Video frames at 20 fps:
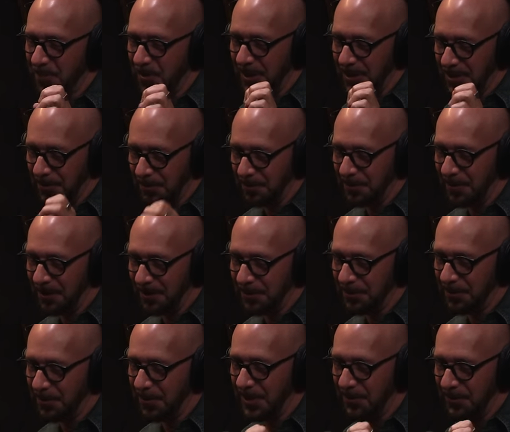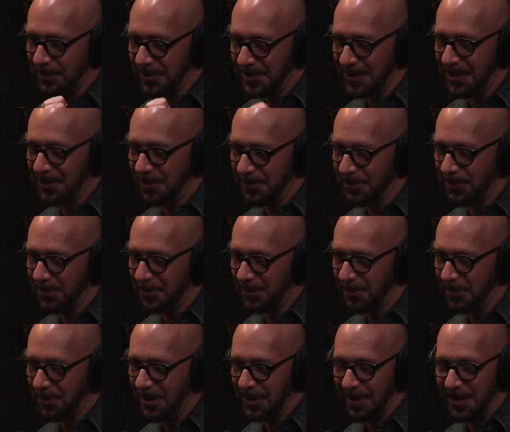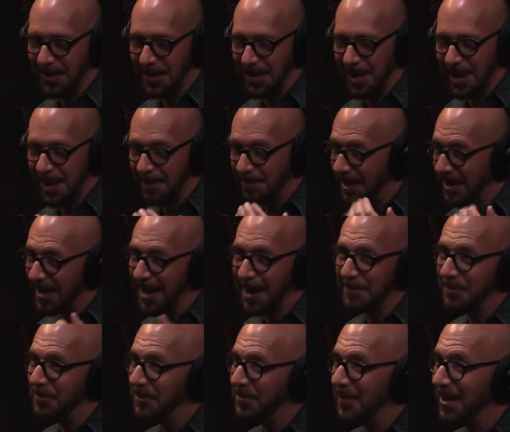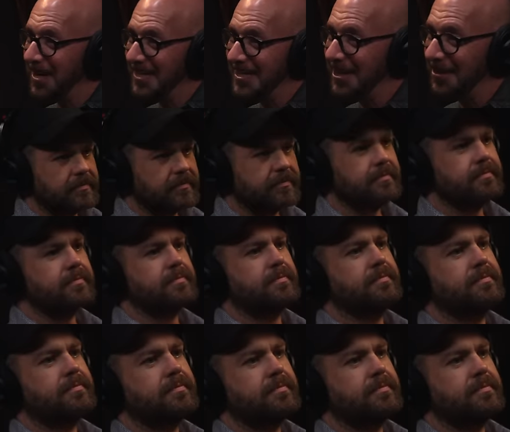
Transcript: or I don't follow through, I don't see it through, I'm not happy with myself. Mm.